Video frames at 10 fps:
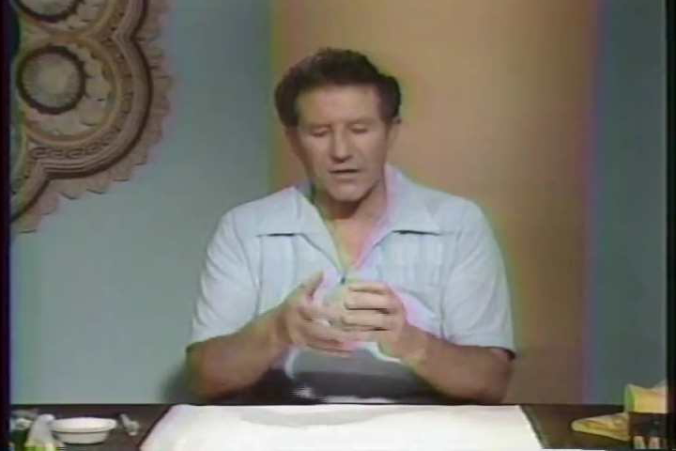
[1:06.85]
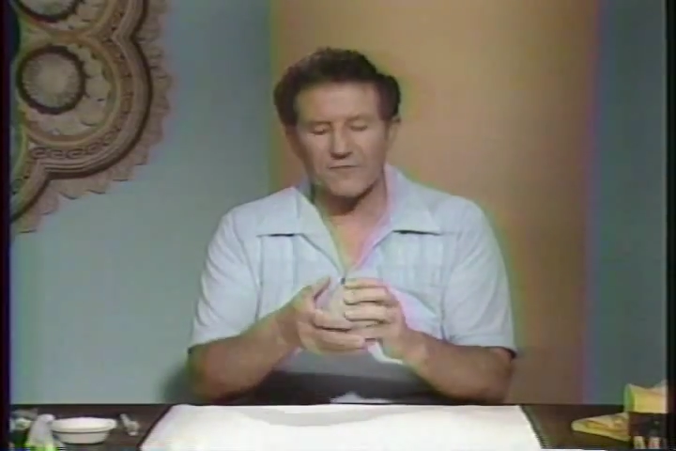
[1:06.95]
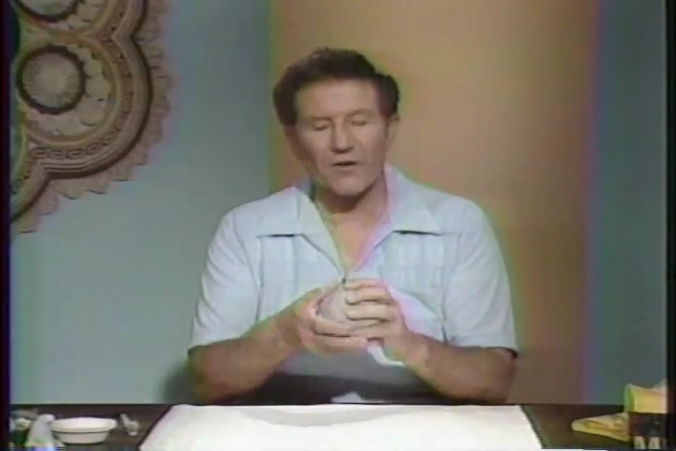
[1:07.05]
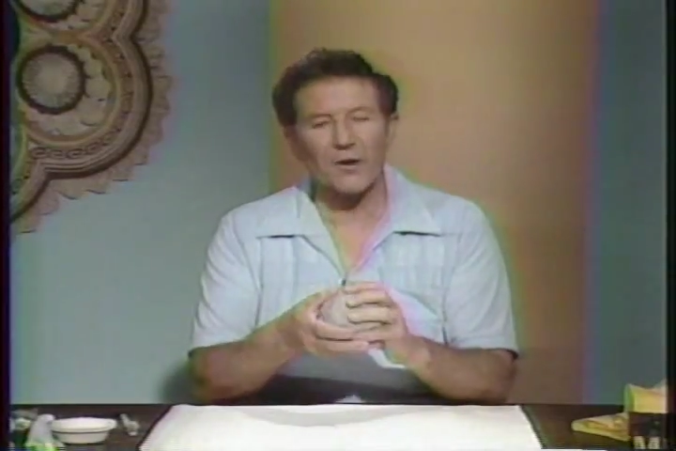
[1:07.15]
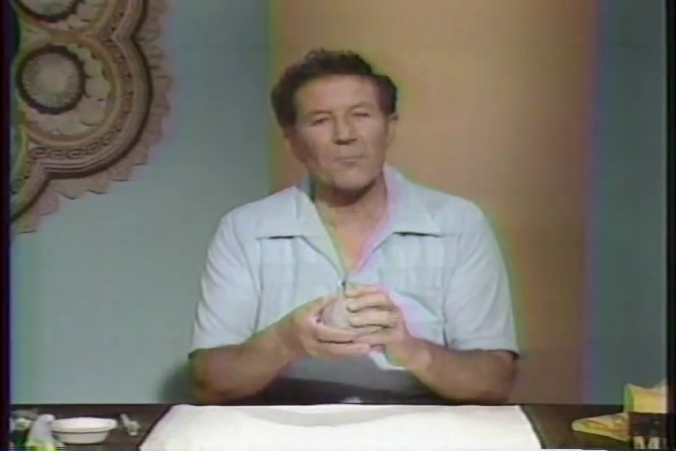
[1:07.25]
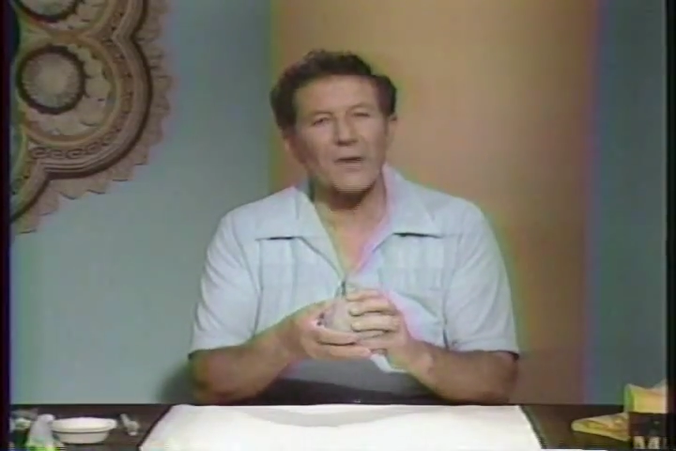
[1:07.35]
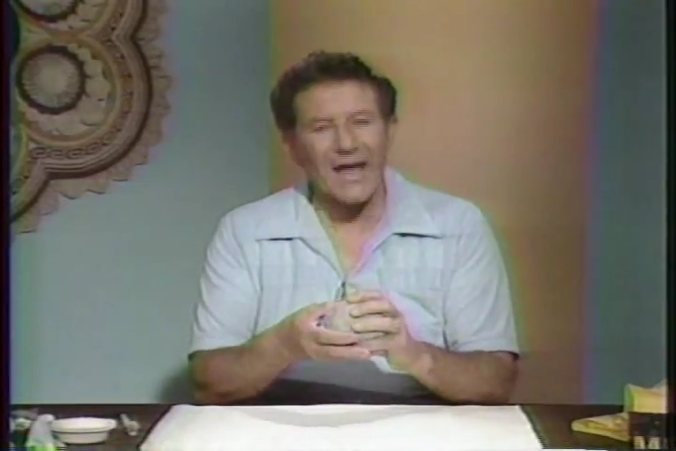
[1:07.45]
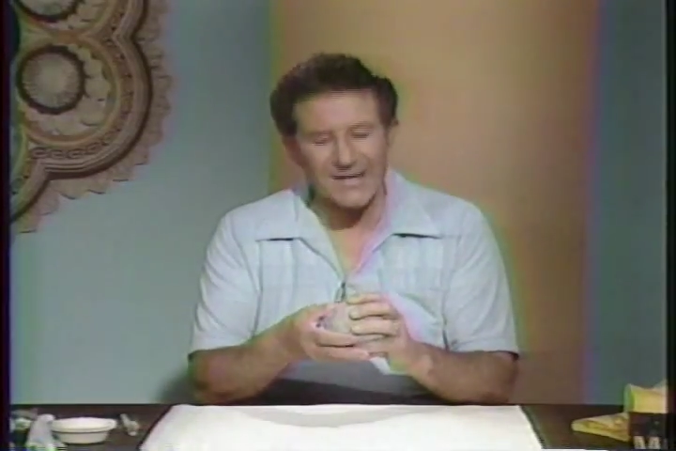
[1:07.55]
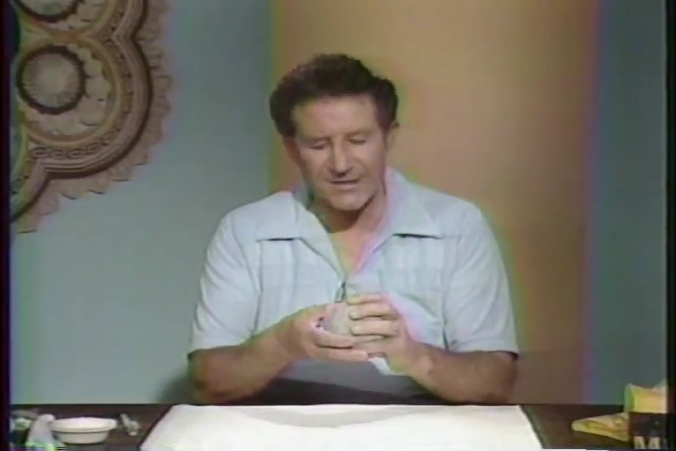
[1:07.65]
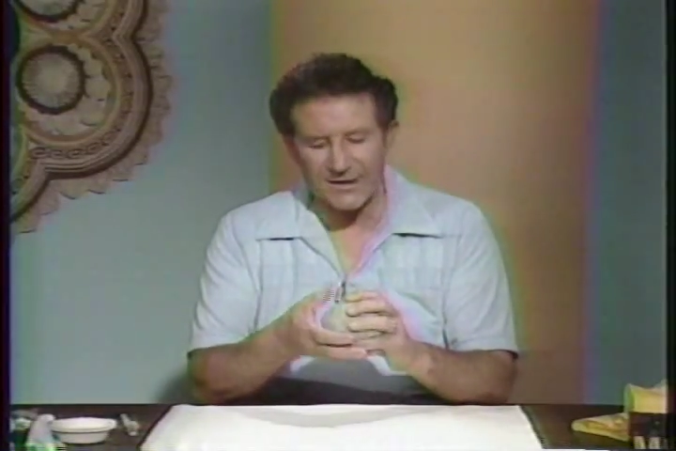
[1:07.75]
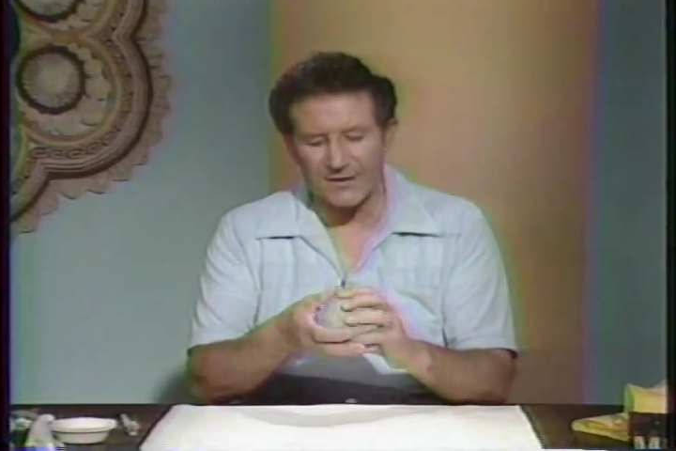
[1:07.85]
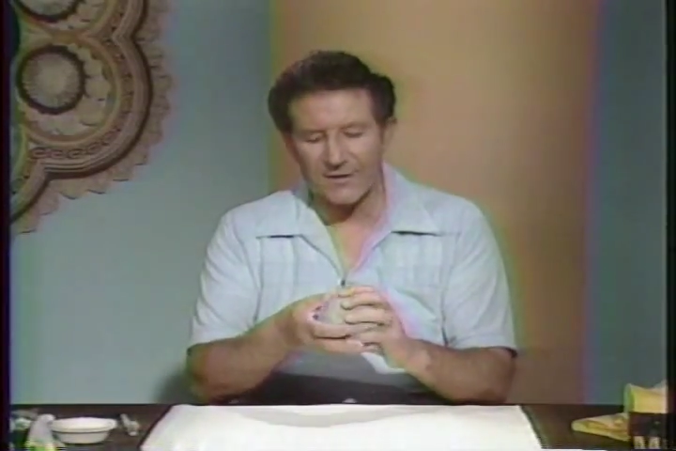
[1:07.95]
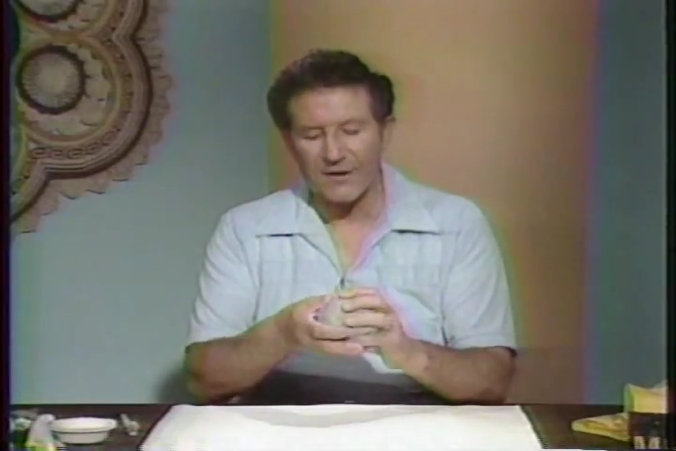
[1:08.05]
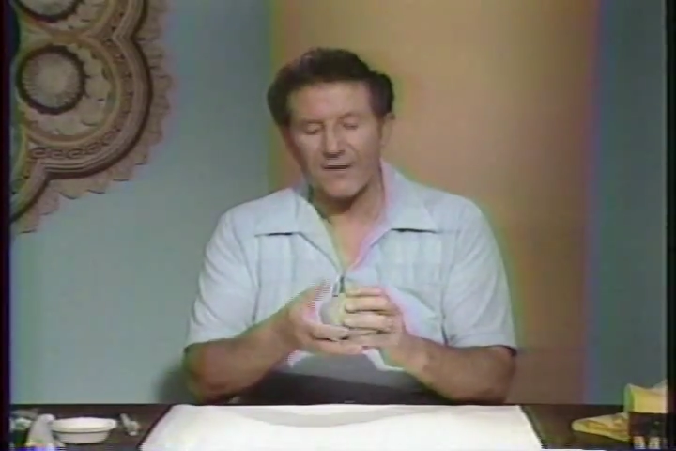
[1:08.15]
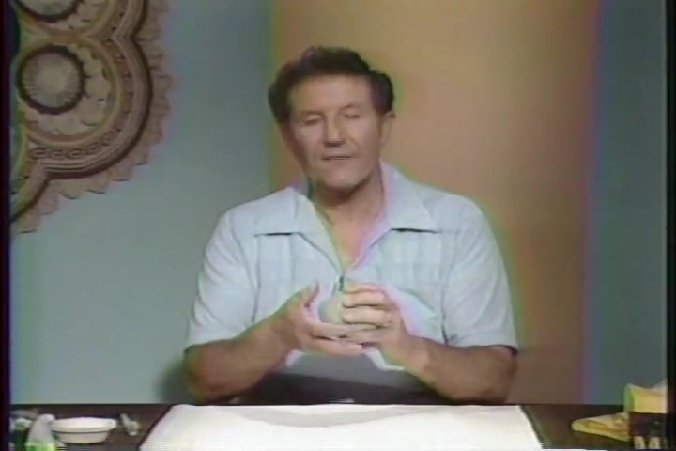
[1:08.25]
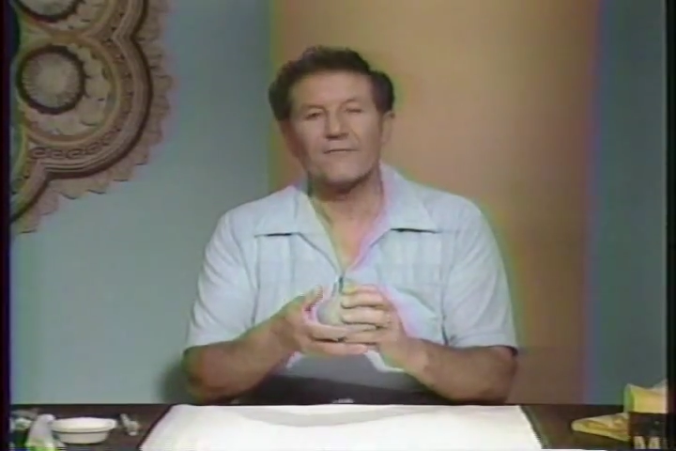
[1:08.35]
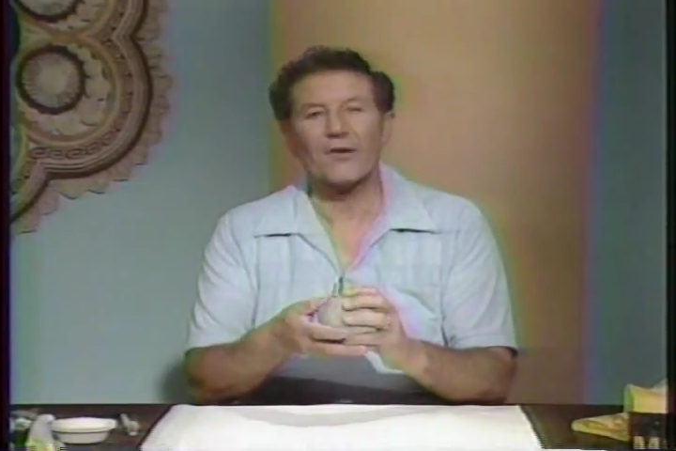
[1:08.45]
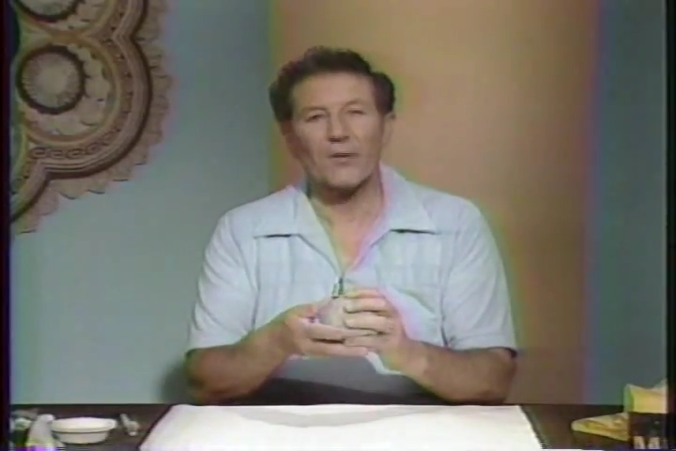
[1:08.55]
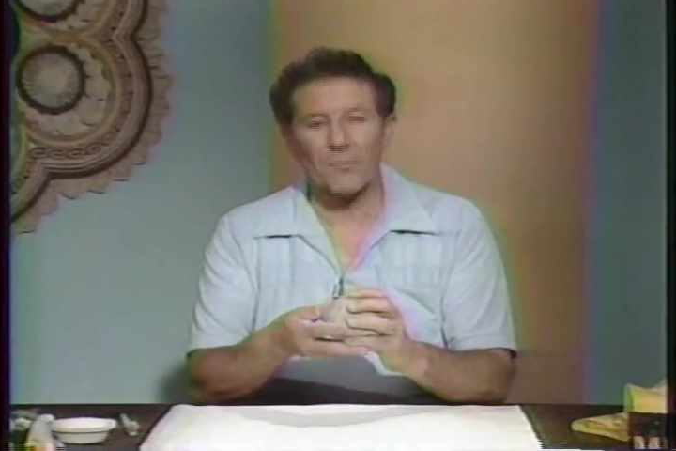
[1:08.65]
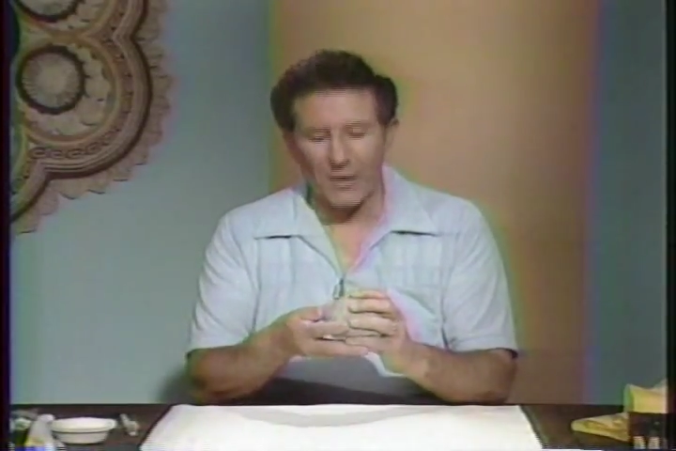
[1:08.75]
It's very plastic,
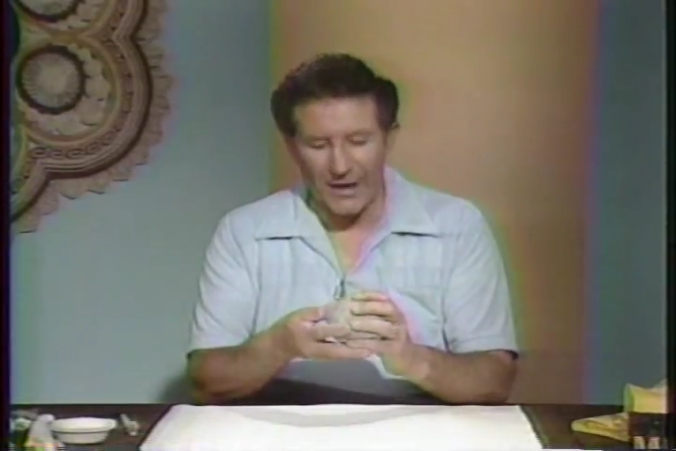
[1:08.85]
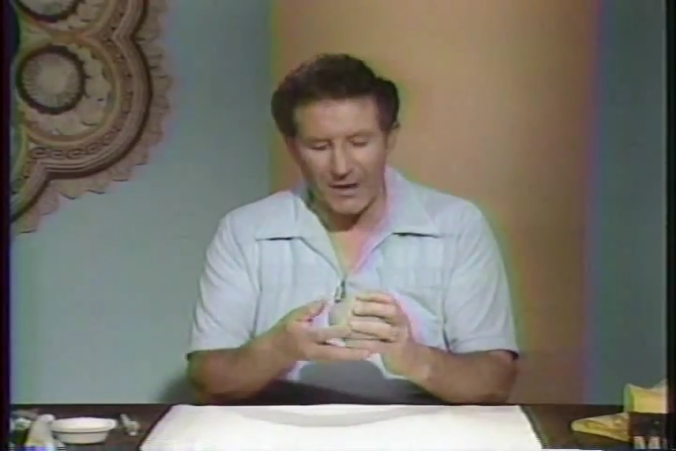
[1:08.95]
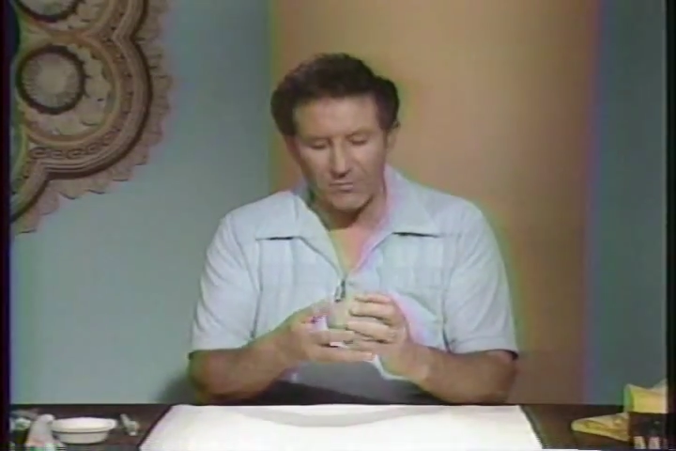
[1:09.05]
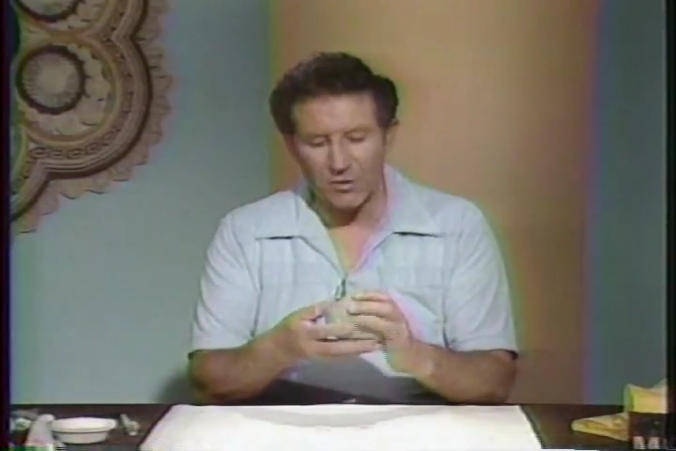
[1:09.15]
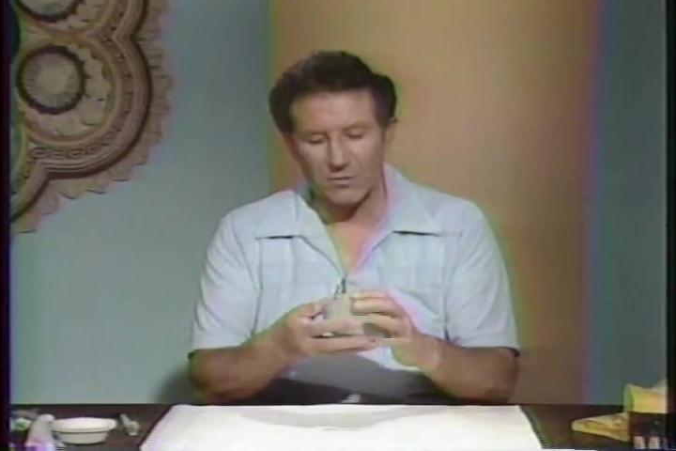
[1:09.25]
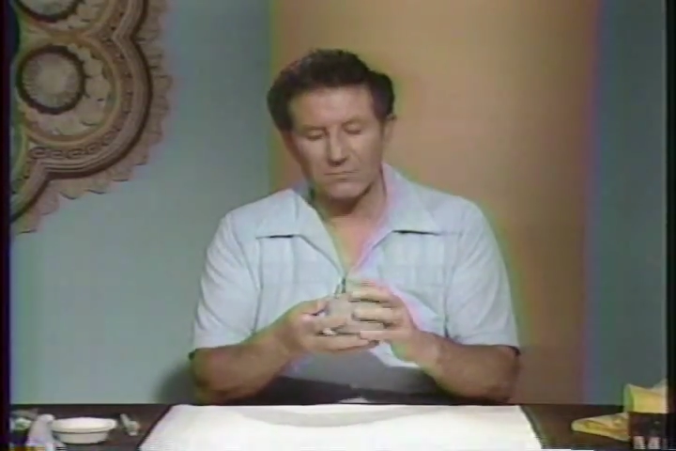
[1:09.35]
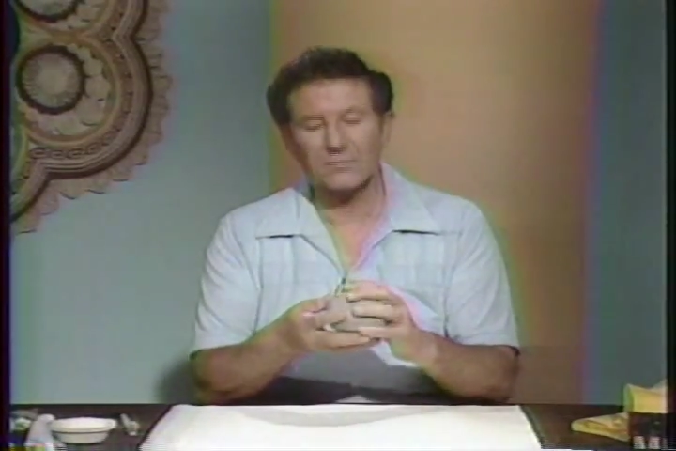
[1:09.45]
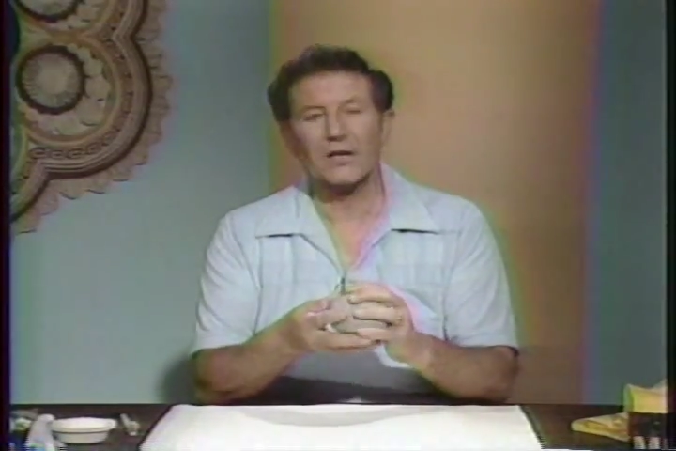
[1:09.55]
very pliable.